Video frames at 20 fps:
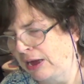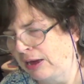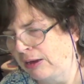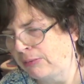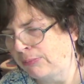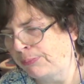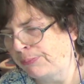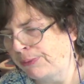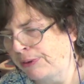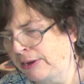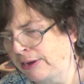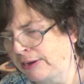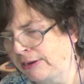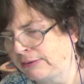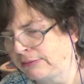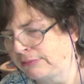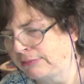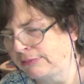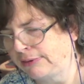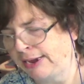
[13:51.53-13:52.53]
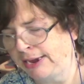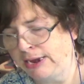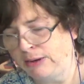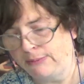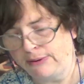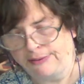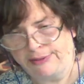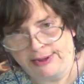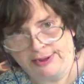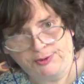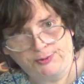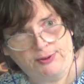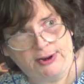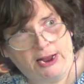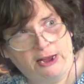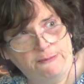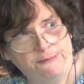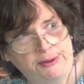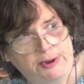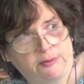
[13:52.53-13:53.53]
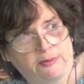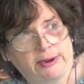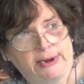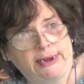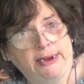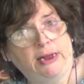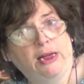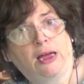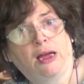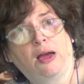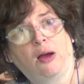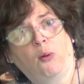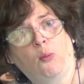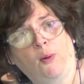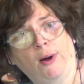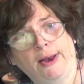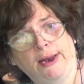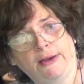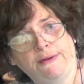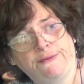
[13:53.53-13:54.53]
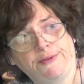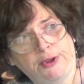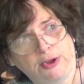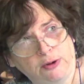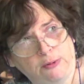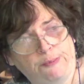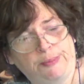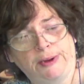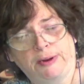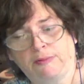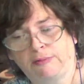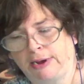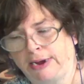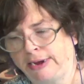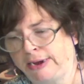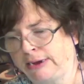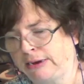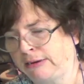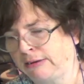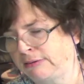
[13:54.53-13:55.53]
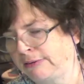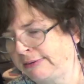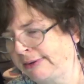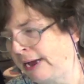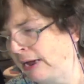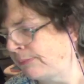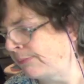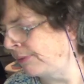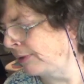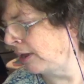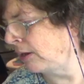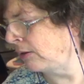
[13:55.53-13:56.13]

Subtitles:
But anyway, that's what I've been reading. What have you been reading down below?